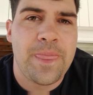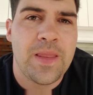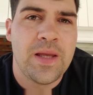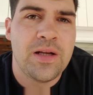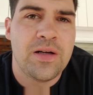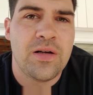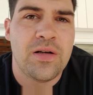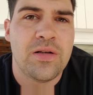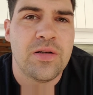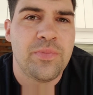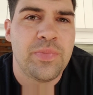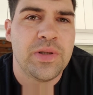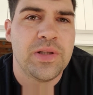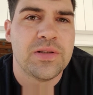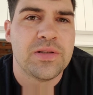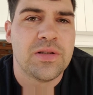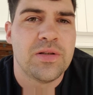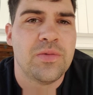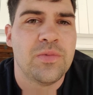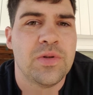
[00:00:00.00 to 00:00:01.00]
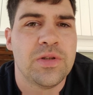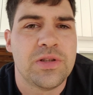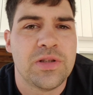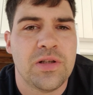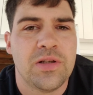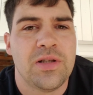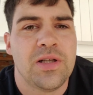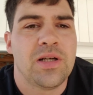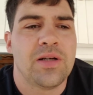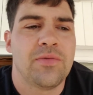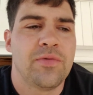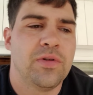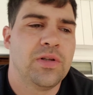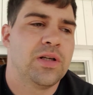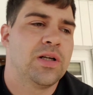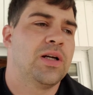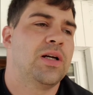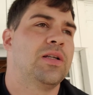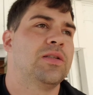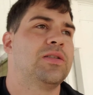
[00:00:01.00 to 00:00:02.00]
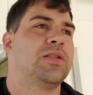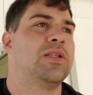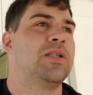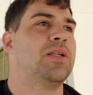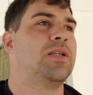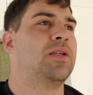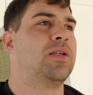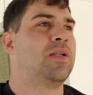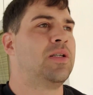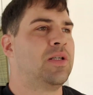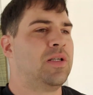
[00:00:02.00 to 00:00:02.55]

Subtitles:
It all depends on what y'all like for the content.